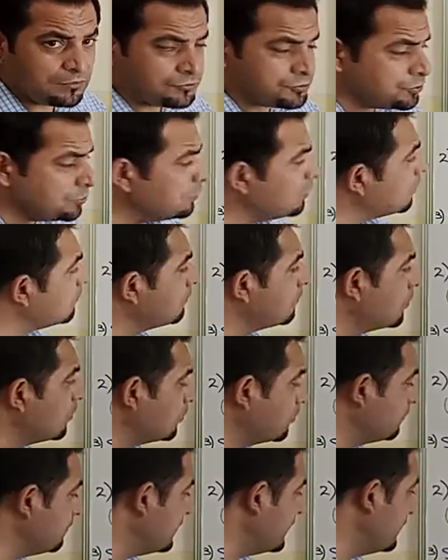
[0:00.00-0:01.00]
two or
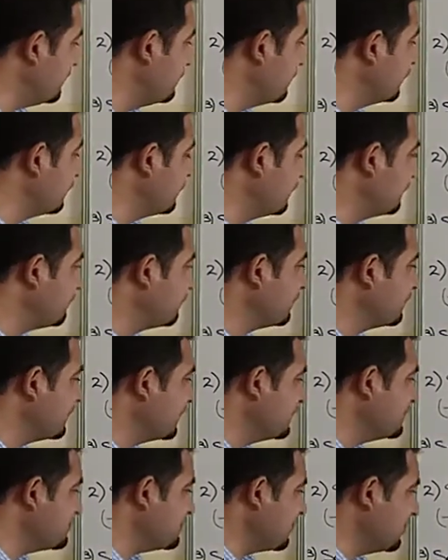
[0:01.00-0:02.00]
more people.
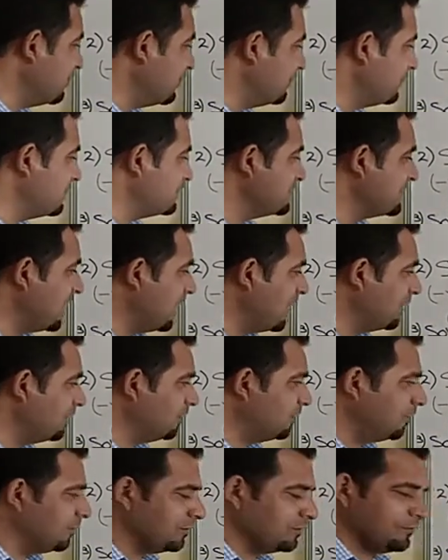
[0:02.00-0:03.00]
So
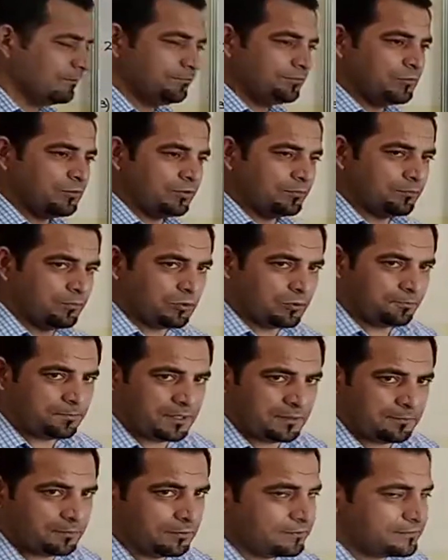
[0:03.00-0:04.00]
dialogue, where more
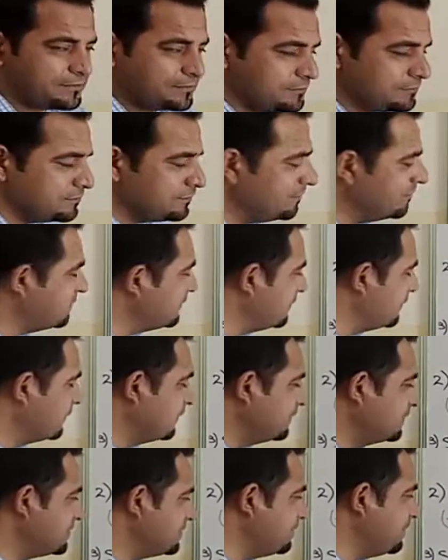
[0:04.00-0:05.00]
people
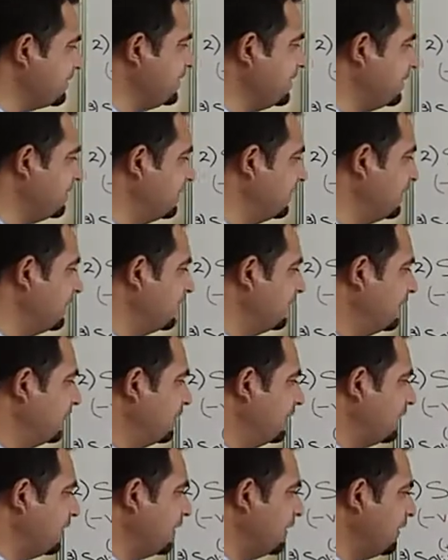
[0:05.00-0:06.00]
speak,
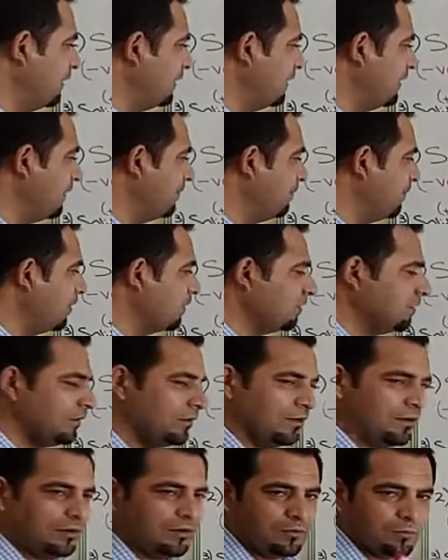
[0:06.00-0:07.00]

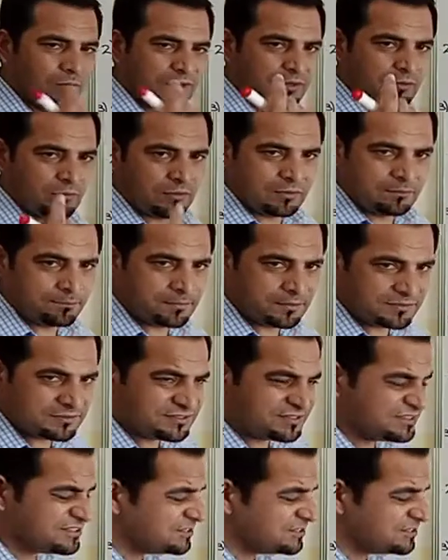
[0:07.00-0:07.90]
monologue, when one person